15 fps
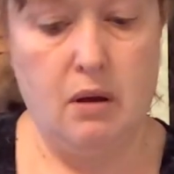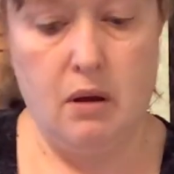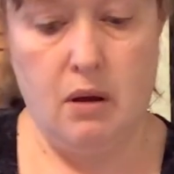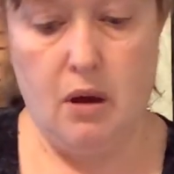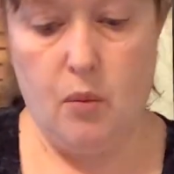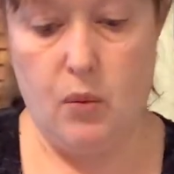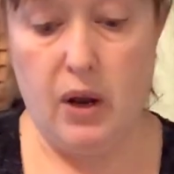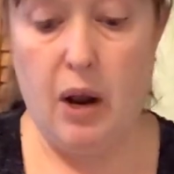
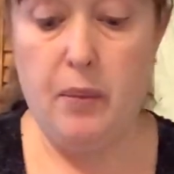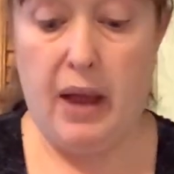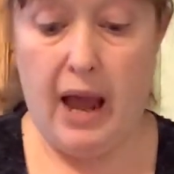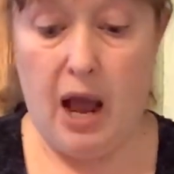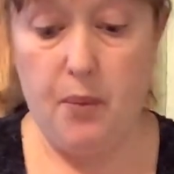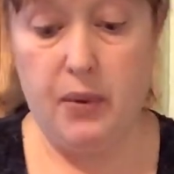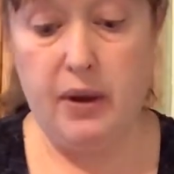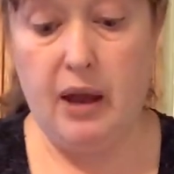But I'm
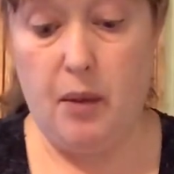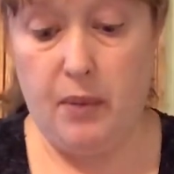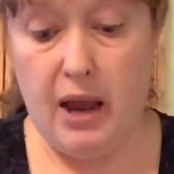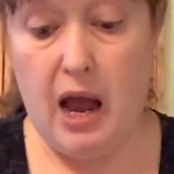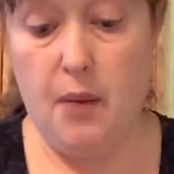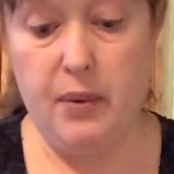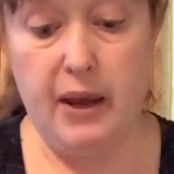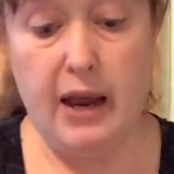happy I
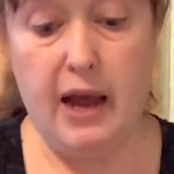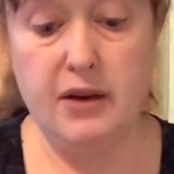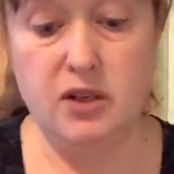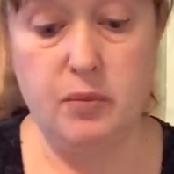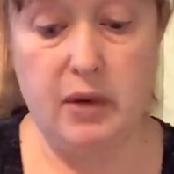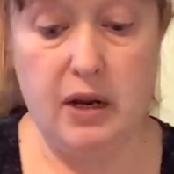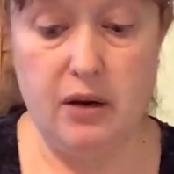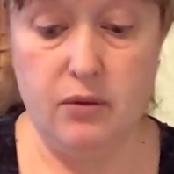
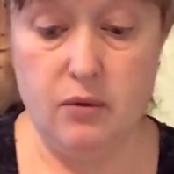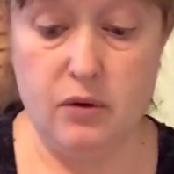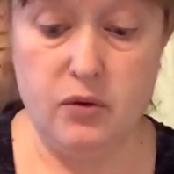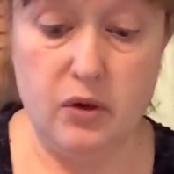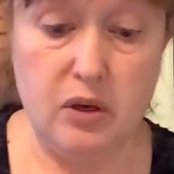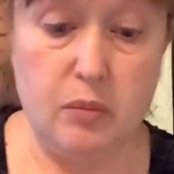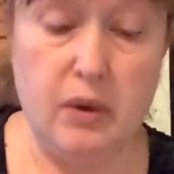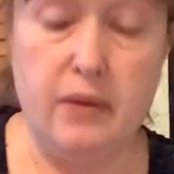actually made it through. It
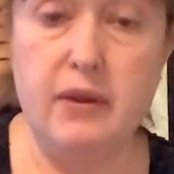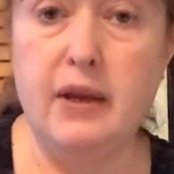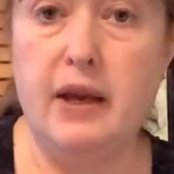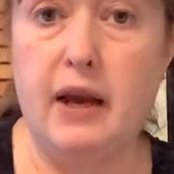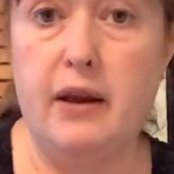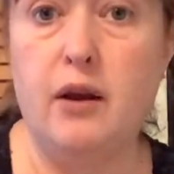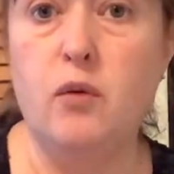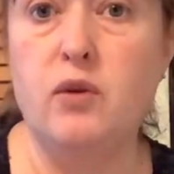took a month to
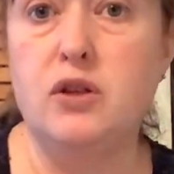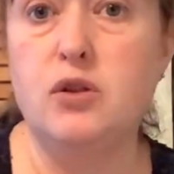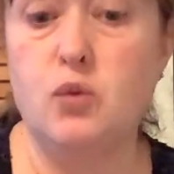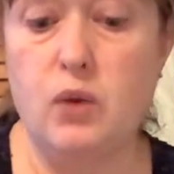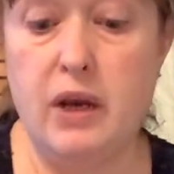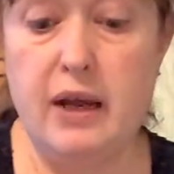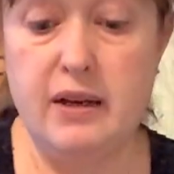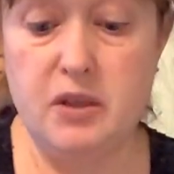get here, which is
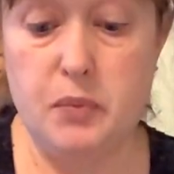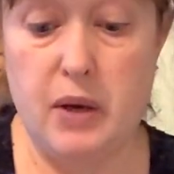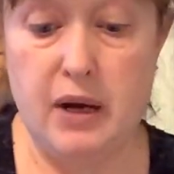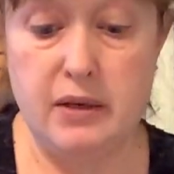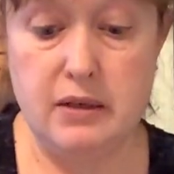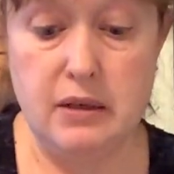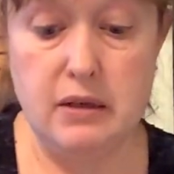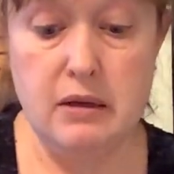what I
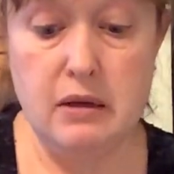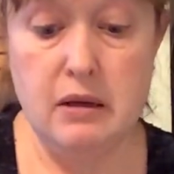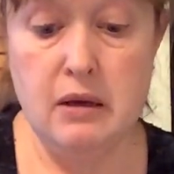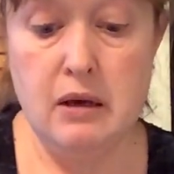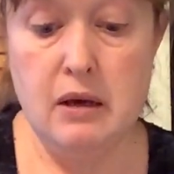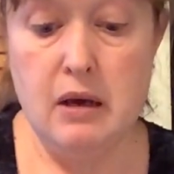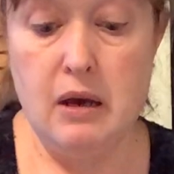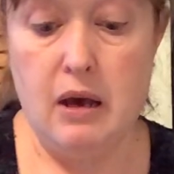expected.
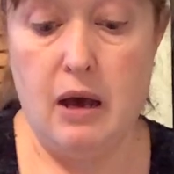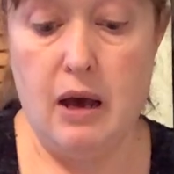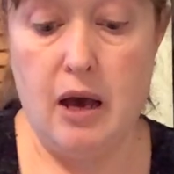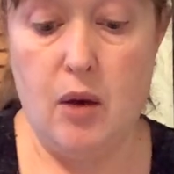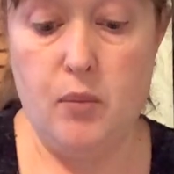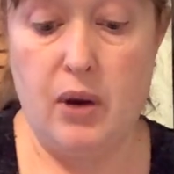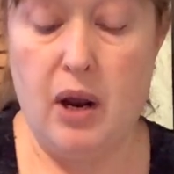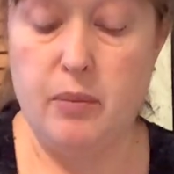
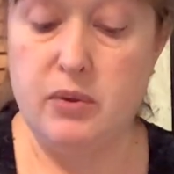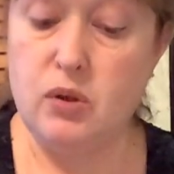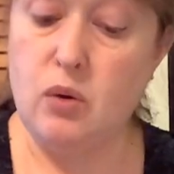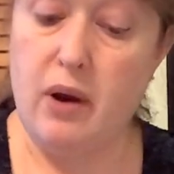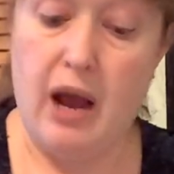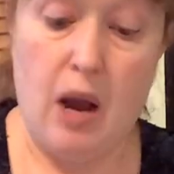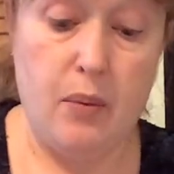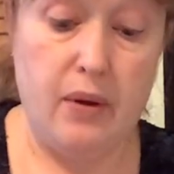But I'm so
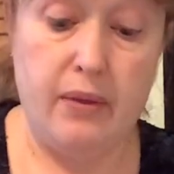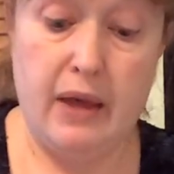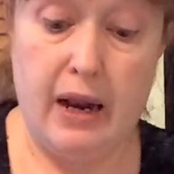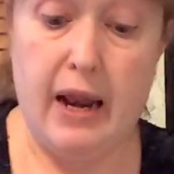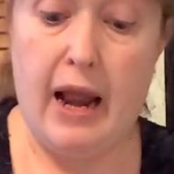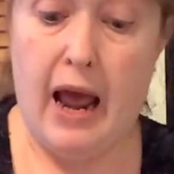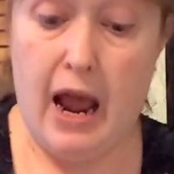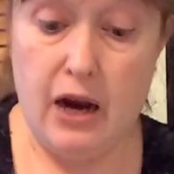happy that
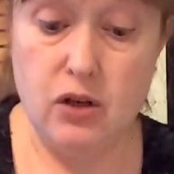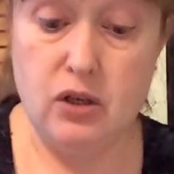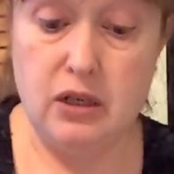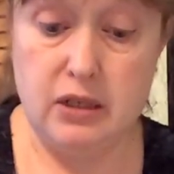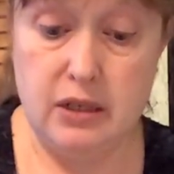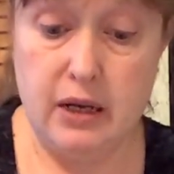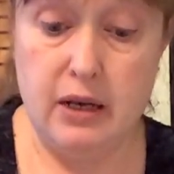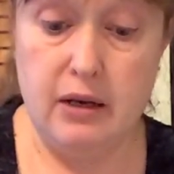it actually
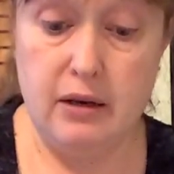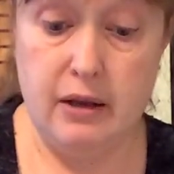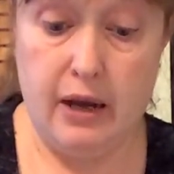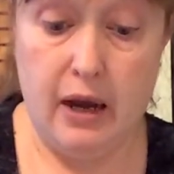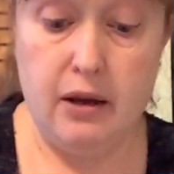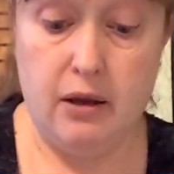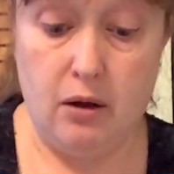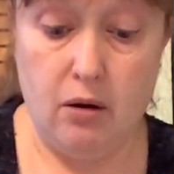did
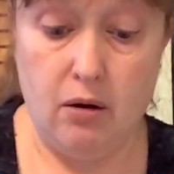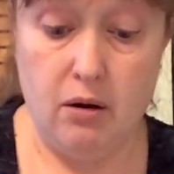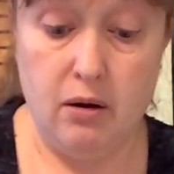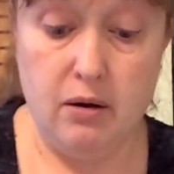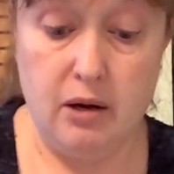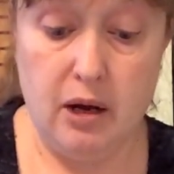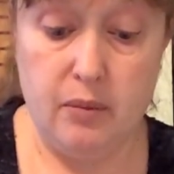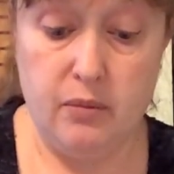get here.
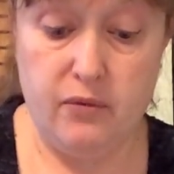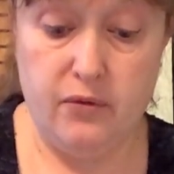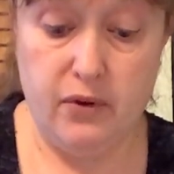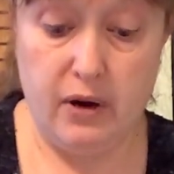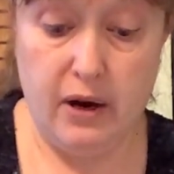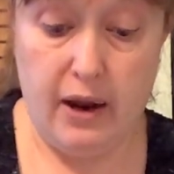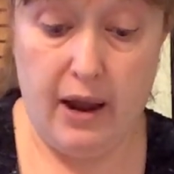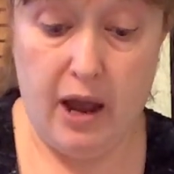I'm
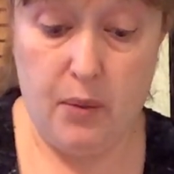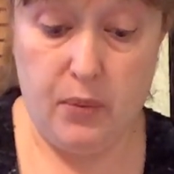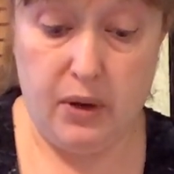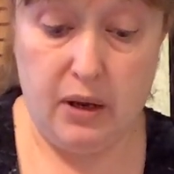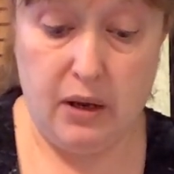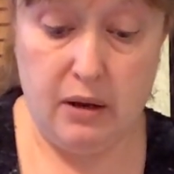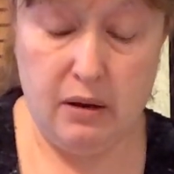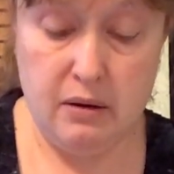very
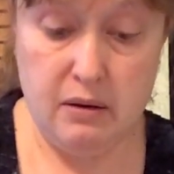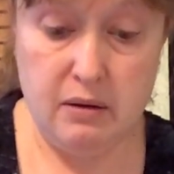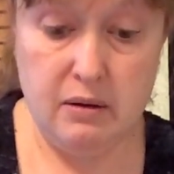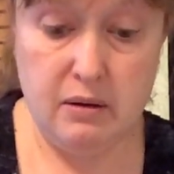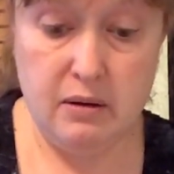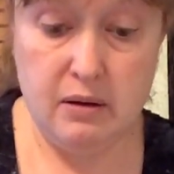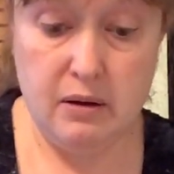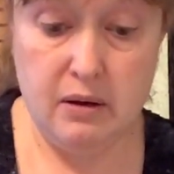happy
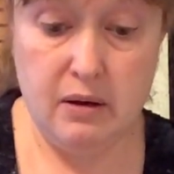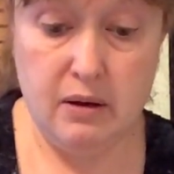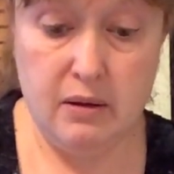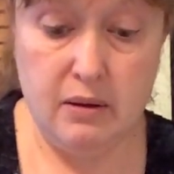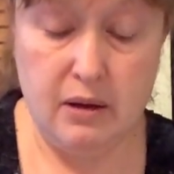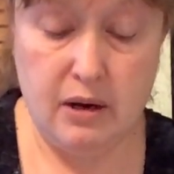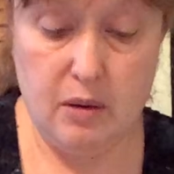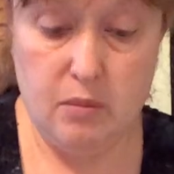
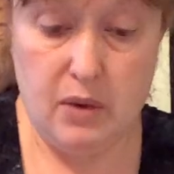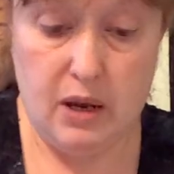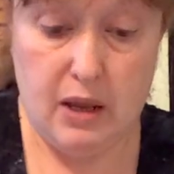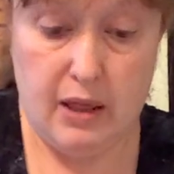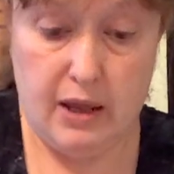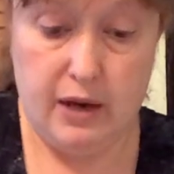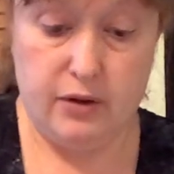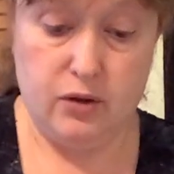that
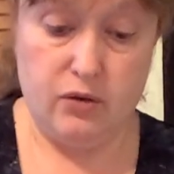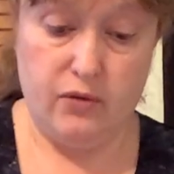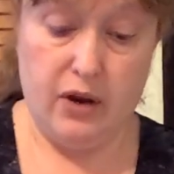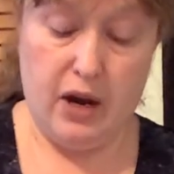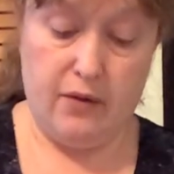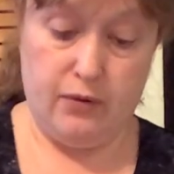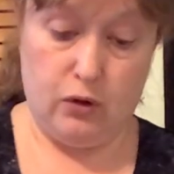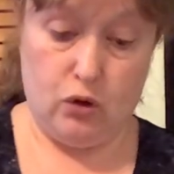it
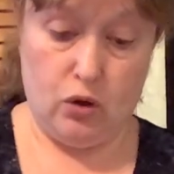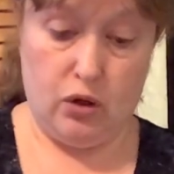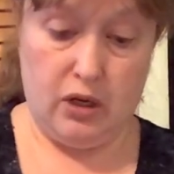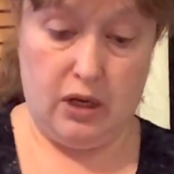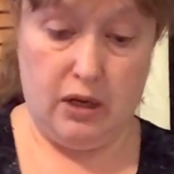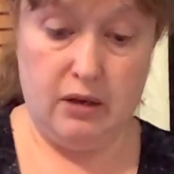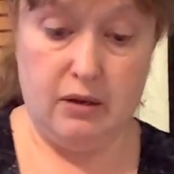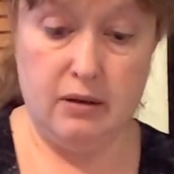survived the
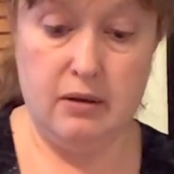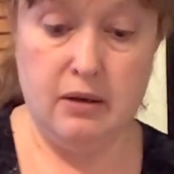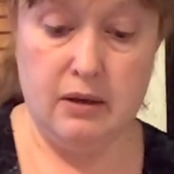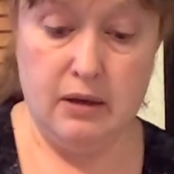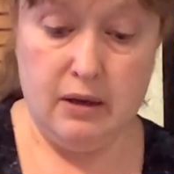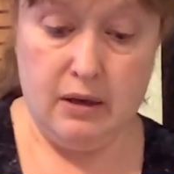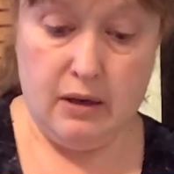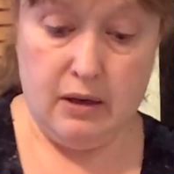journey
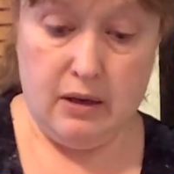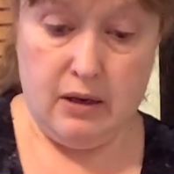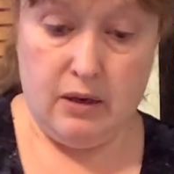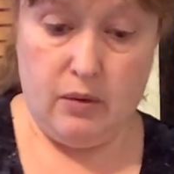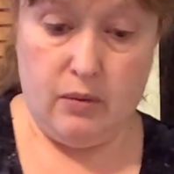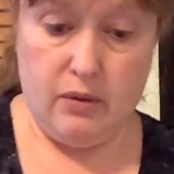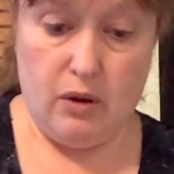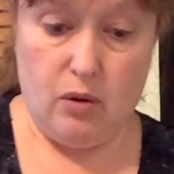
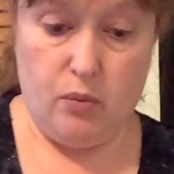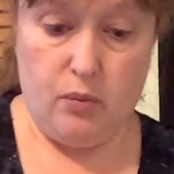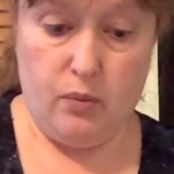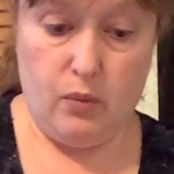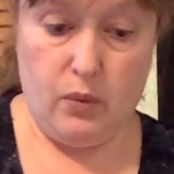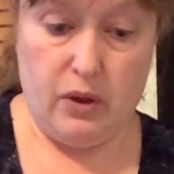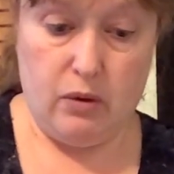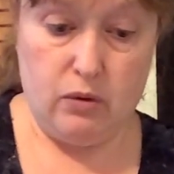without
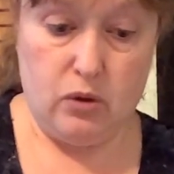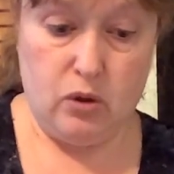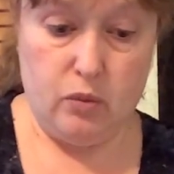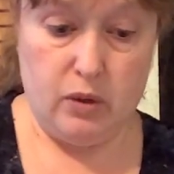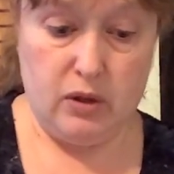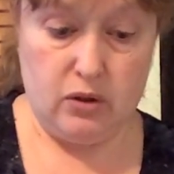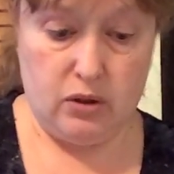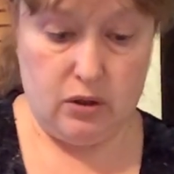too
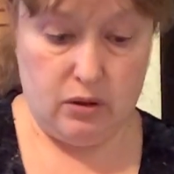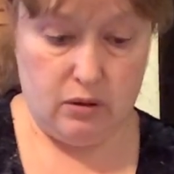much.